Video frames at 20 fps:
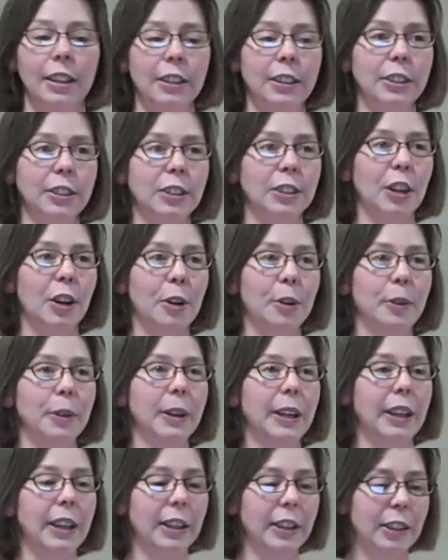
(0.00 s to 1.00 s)
So
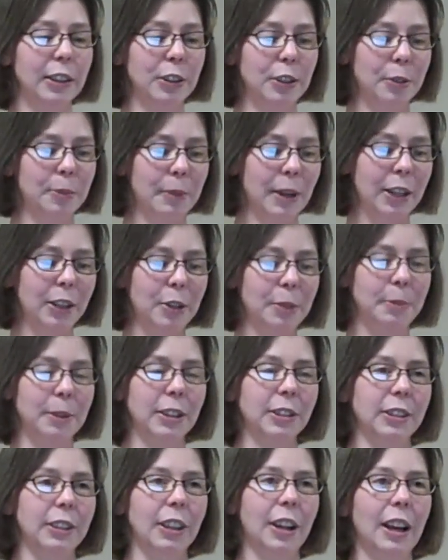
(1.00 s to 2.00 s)
in the new menu
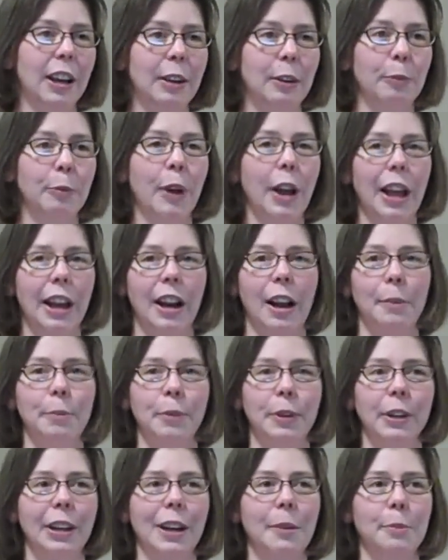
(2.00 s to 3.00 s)
builder, and, and I'll
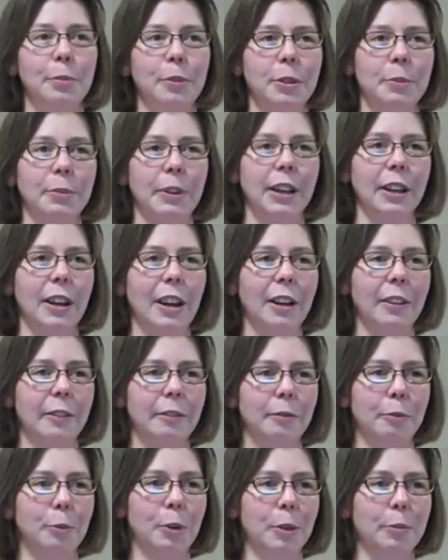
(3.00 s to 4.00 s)
bring up WordPress, uh,
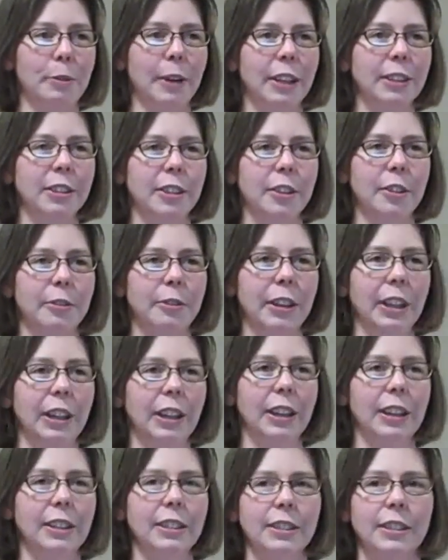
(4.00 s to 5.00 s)
WordPress
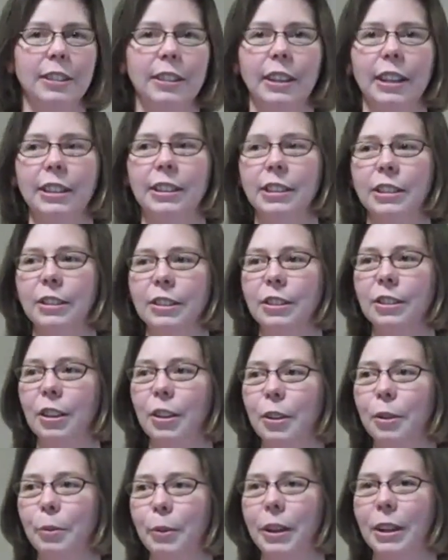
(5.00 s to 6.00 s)
3 installation
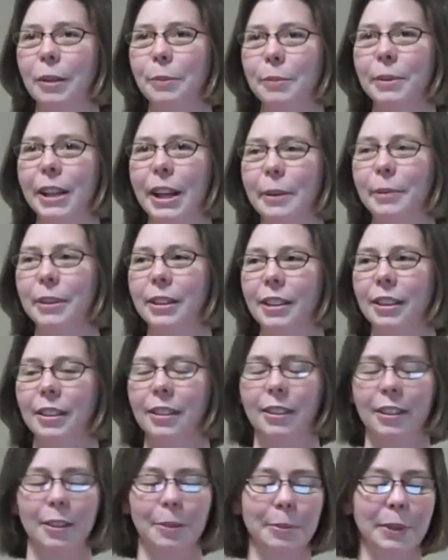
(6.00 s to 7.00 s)
so that we can play with it a
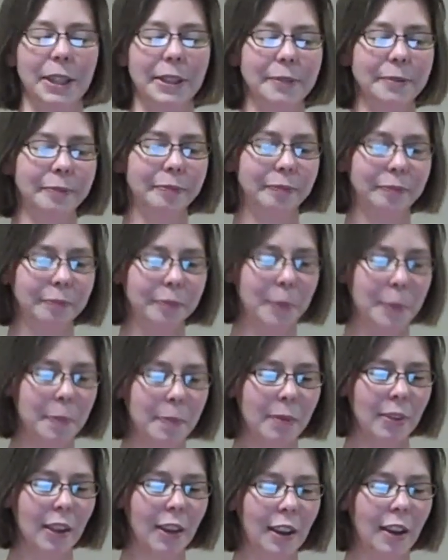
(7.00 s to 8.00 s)
little bit.
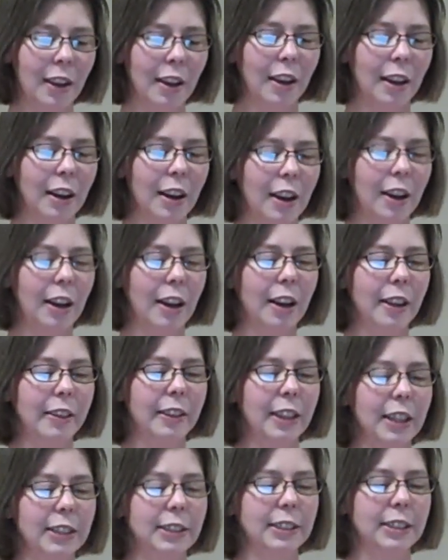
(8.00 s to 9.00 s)

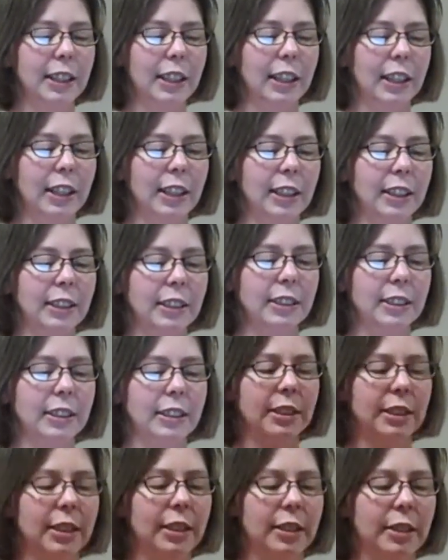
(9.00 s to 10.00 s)
This
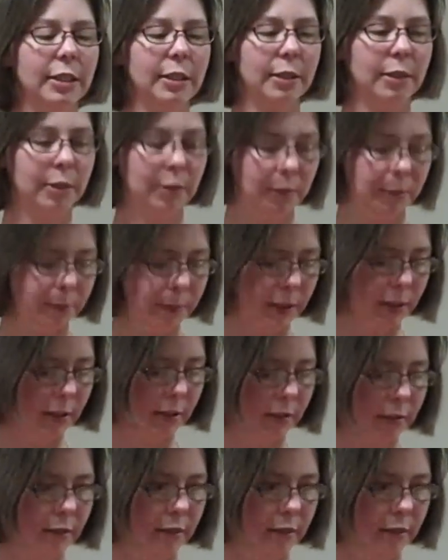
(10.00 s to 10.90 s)
is, oops,